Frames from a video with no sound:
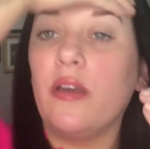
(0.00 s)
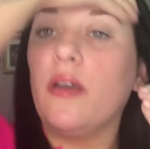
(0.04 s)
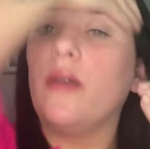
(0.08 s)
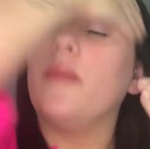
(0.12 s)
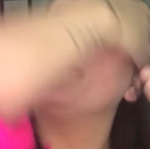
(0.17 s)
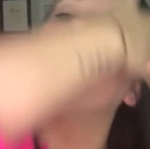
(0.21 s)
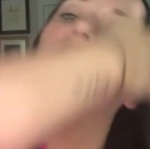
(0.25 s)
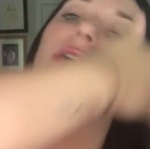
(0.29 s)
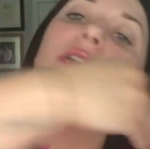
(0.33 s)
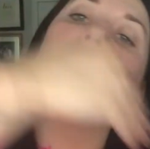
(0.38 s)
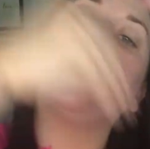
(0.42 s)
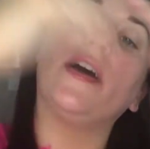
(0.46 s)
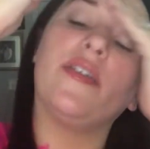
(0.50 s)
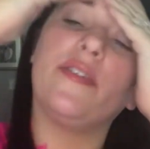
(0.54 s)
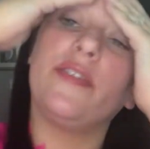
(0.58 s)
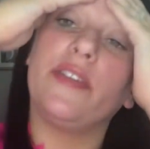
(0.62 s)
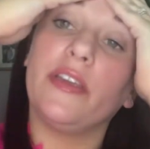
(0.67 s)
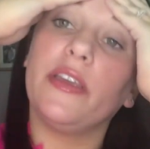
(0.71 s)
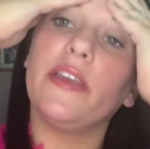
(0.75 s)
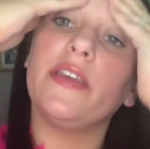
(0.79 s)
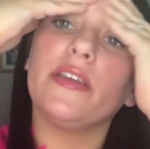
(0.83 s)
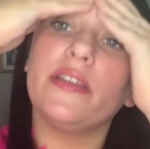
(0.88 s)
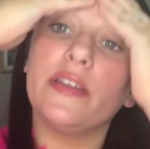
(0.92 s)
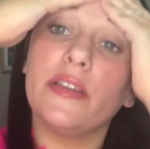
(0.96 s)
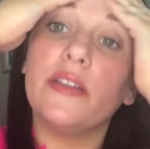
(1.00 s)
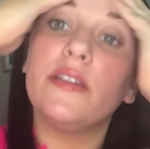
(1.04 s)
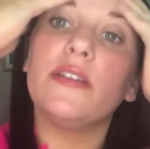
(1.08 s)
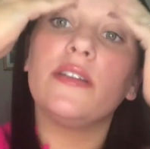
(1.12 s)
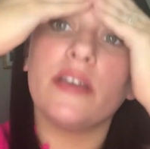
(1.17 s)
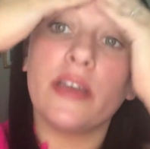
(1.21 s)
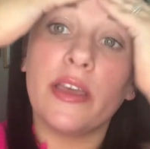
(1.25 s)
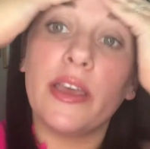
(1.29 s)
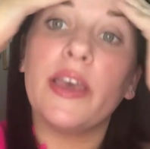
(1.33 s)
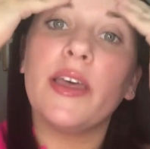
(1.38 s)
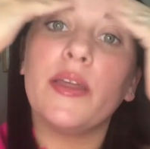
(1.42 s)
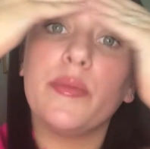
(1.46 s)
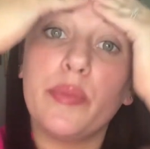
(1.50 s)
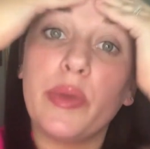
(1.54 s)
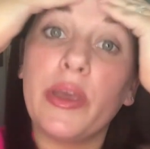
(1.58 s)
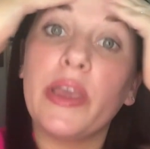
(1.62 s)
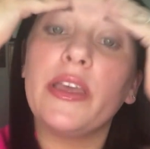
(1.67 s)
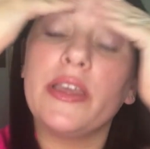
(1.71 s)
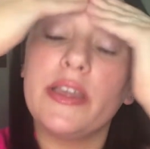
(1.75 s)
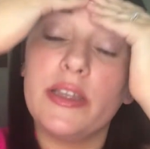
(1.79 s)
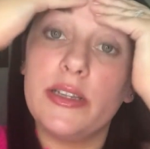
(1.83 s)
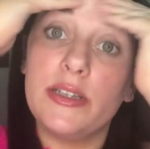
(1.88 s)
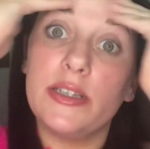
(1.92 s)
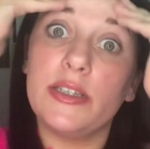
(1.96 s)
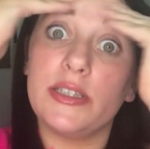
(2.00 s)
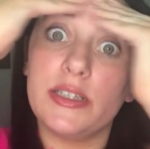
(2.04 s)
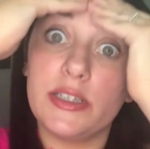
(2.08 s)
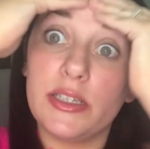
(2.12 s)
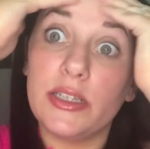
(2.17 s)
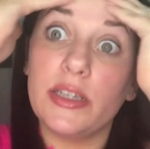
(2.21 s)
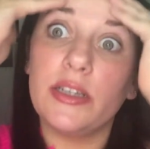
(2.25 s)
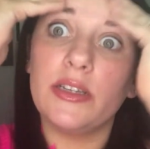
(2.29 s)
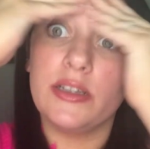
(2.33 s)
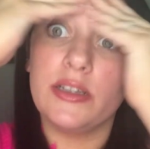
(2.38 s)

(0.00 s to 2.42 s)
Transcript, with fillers: I'm about to have to get a headband